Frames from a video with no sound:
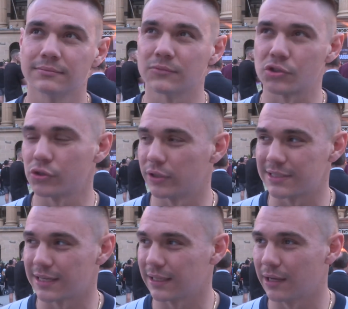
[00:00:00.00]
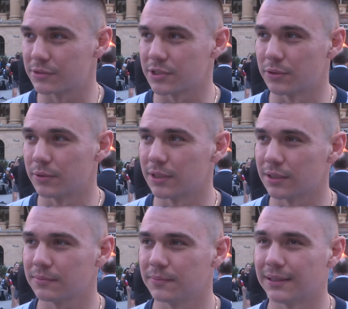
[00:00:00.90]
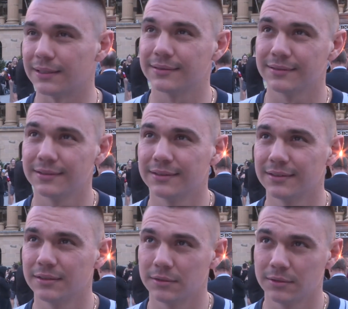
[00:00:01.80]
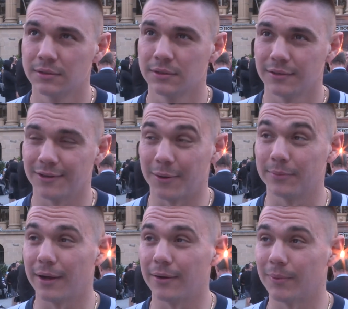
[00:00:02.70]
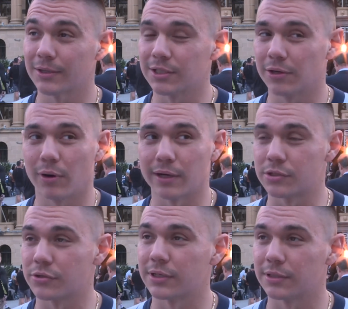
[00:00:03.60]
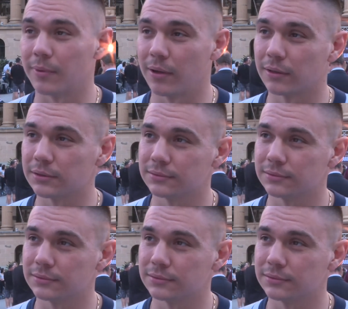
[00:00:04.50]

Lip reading: Not sure exactly how it's going to work, but I'm actually quite intrigued about it.